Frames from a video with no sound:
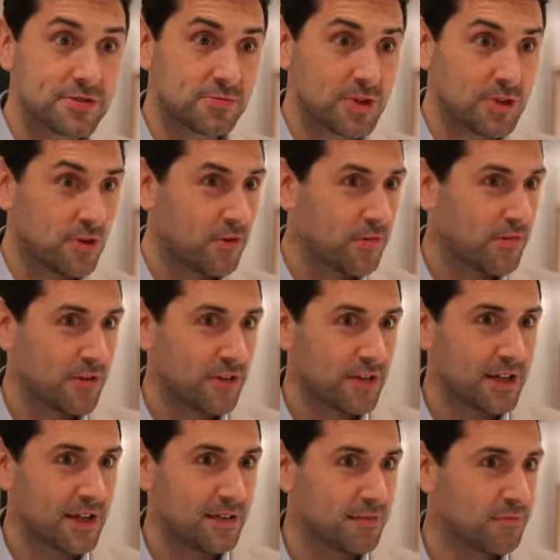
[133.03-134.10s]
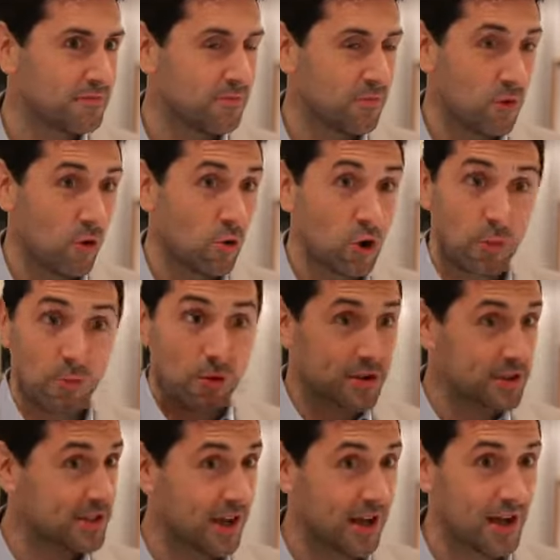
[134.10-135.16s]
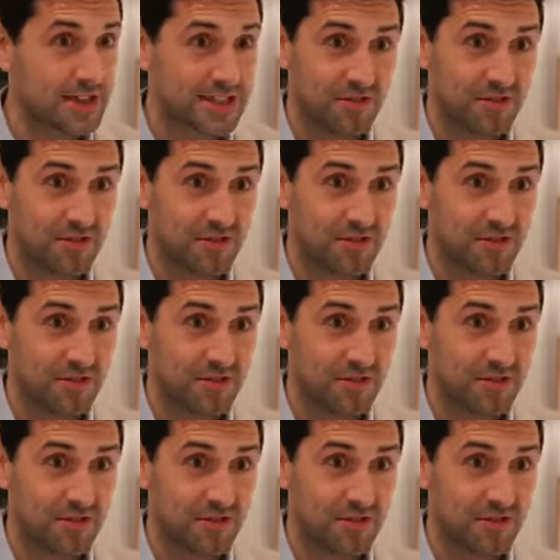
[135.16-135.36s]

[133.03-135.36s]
We're all commoditized.